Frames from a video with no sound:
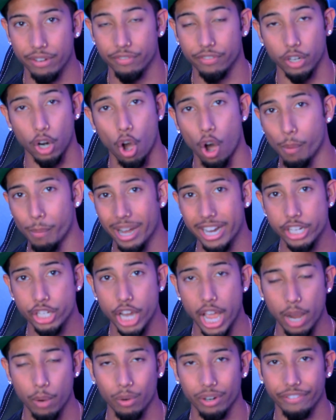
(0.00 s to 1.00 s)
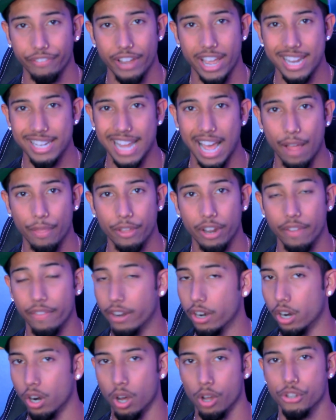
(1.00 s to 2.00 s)
For all my Jaguar fans out there
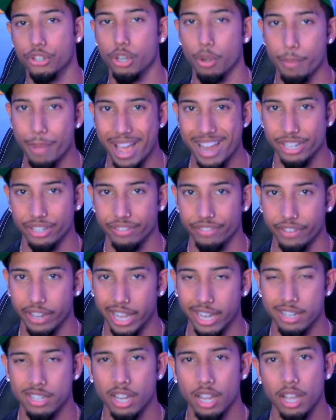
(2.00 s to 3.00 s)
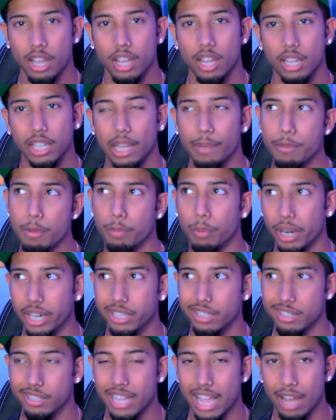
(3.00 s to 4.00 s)
that are also Magic fans, let me
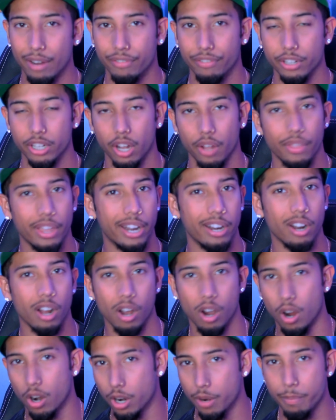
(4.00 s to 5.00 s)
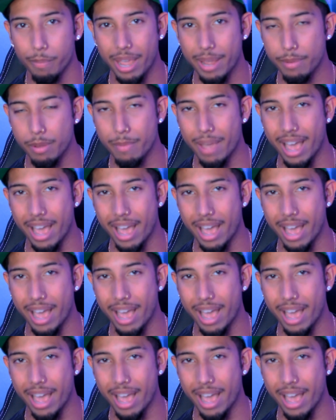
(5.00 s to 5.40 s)
break this down for y'all that aren't maybe